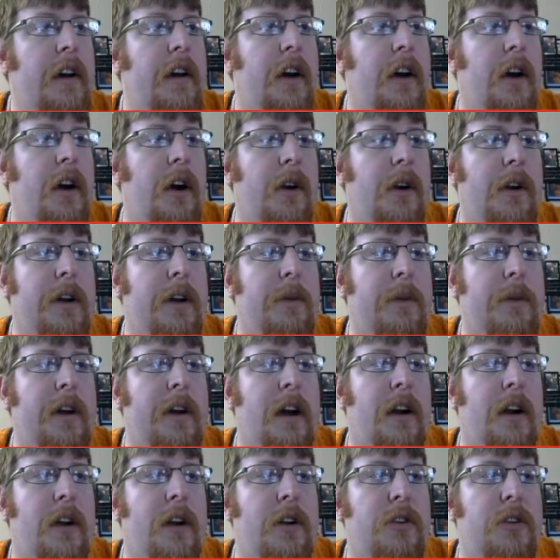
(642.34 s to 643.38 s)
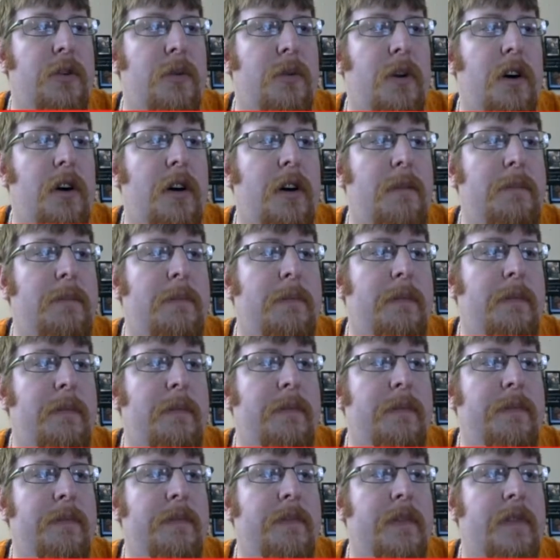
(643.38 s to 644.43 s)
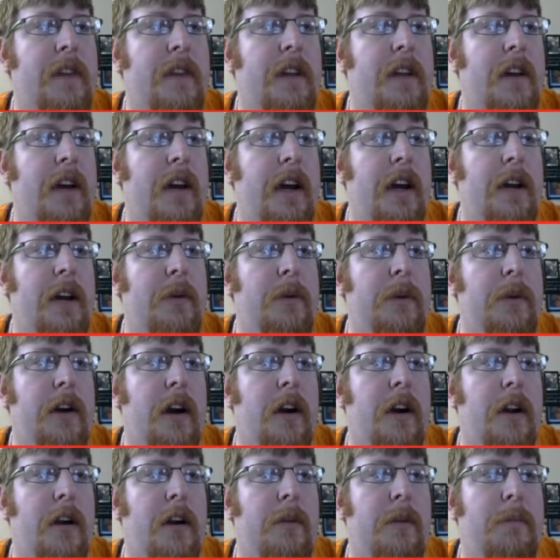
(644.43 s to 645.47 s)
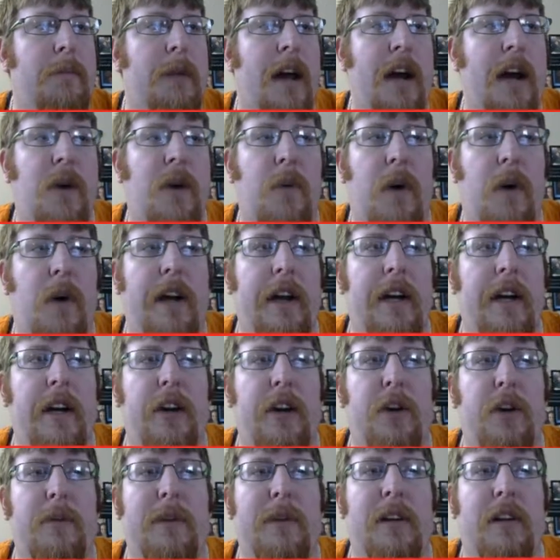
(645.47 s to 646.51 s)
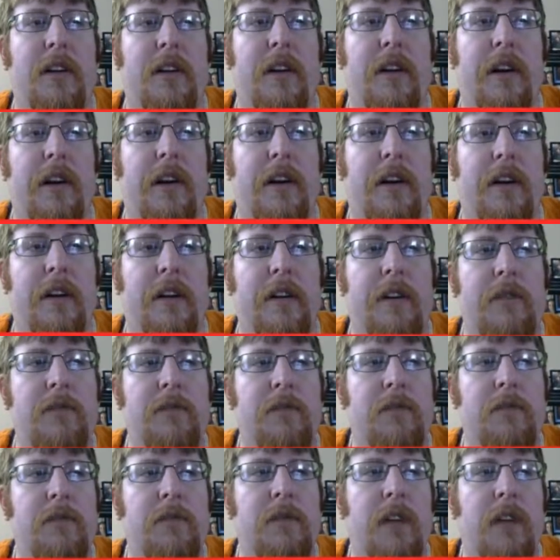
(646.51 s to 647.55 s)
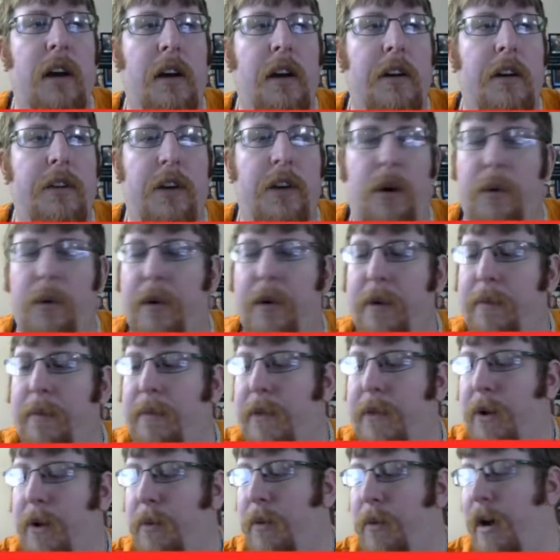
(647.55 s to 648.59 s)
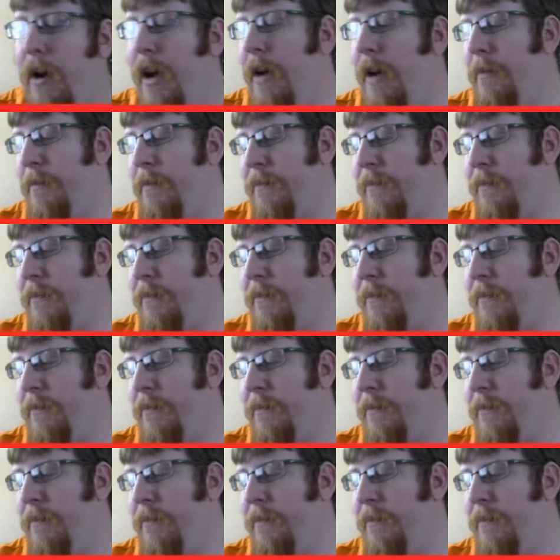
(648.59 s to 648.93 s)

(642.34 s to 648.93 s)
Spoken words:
Alright, we got our Swamp, and we got our Black-White Human Cleric token. Alright.